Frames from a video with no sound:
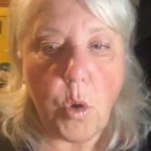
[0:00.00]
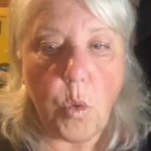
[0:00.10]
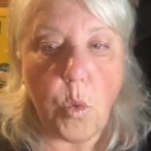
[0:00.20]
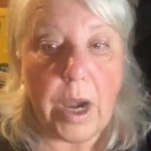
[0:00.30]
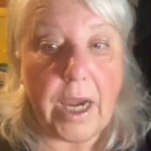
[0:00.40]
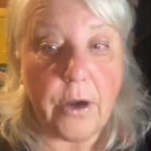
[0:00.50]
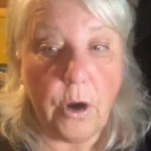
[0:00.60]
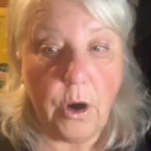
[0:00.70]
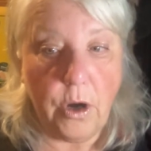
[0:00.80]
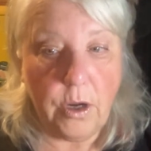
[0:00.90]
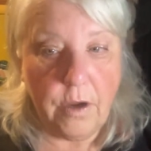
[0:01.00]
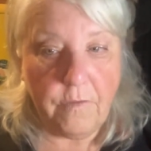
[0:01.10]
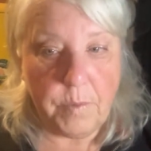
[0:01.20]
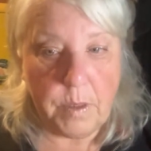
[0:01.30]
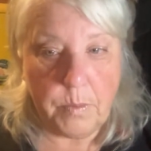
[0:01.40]
radar
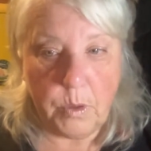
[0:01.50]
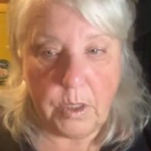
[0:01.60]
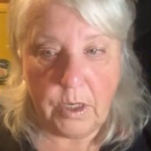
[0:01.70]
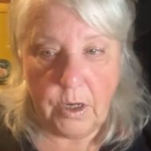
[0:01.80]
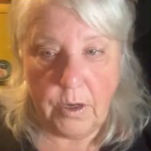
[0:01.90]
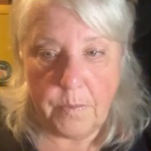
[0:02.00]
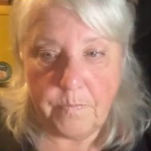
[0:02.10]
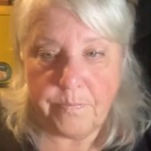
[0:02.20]
of people here.